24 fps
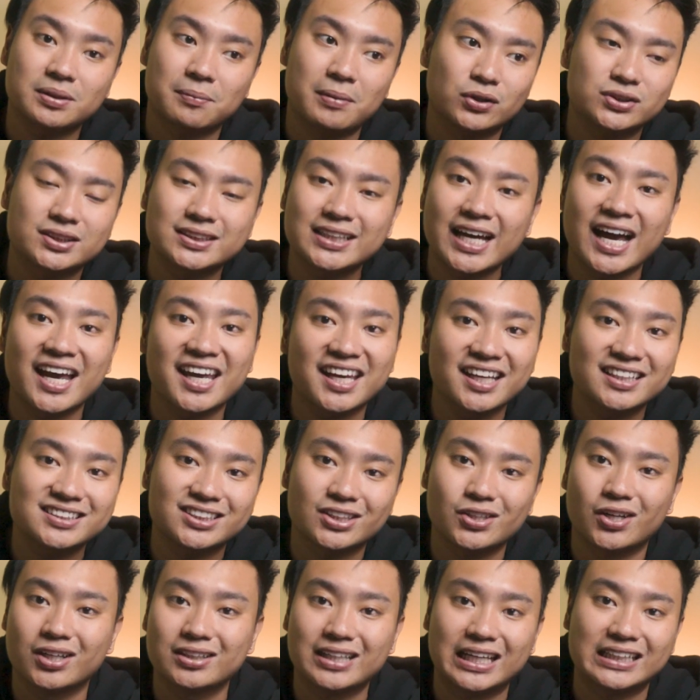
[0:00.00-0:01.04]
about science
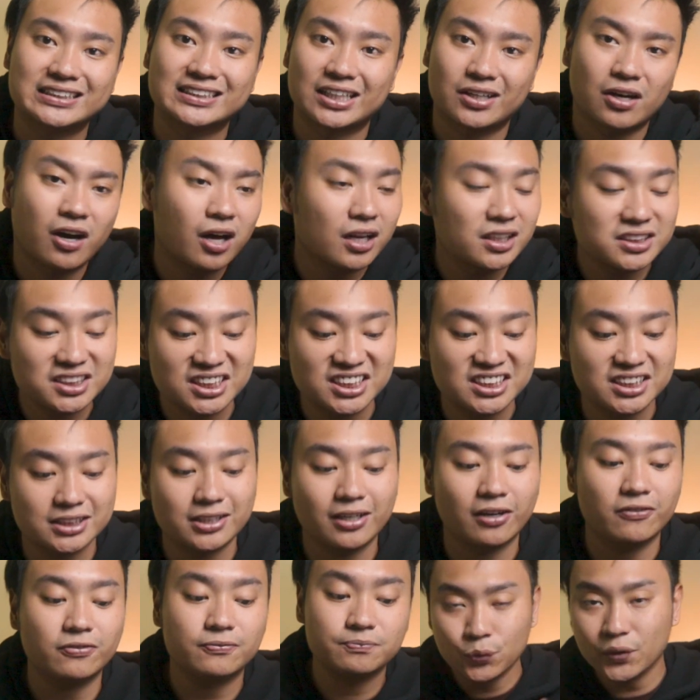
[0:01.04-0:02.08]
and all that psychology stuff.